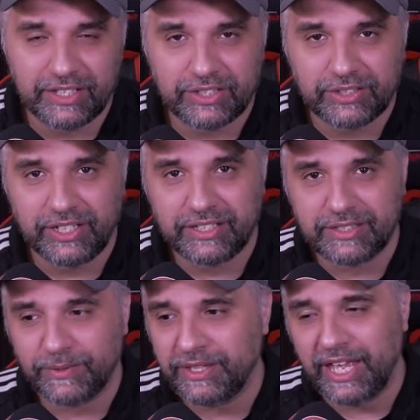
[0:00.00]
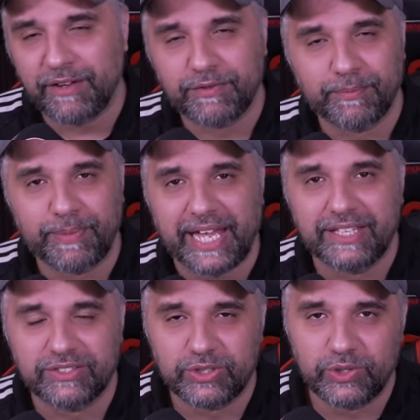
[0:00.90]
the toilets that were there from back
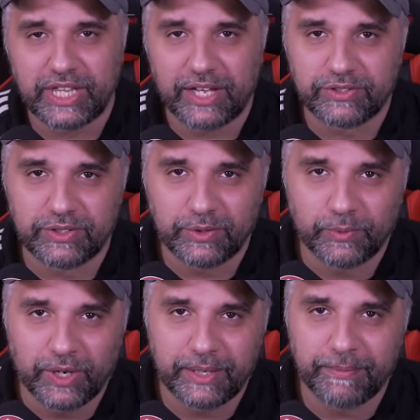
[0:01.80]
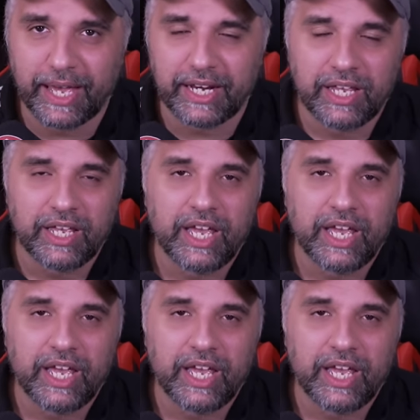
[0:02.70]
in 2001, man.